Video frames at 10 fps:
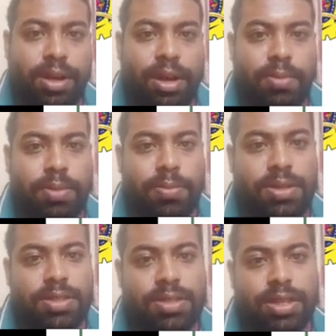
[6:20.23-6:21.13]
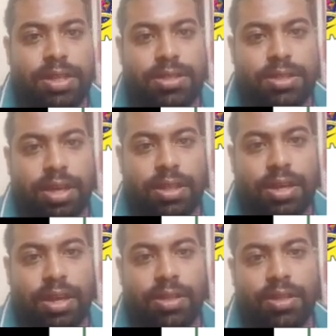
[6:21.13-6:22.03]
unpublished studies and
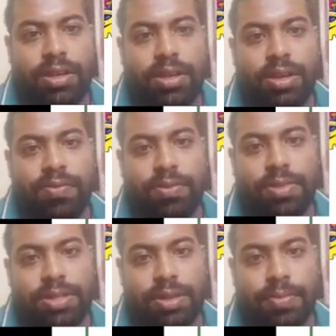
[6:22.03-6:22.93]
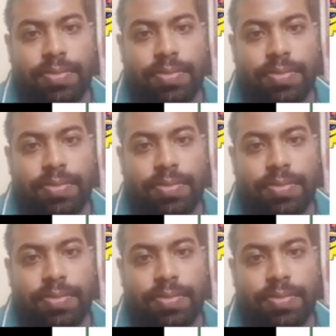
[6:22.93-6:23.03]
the other data and information.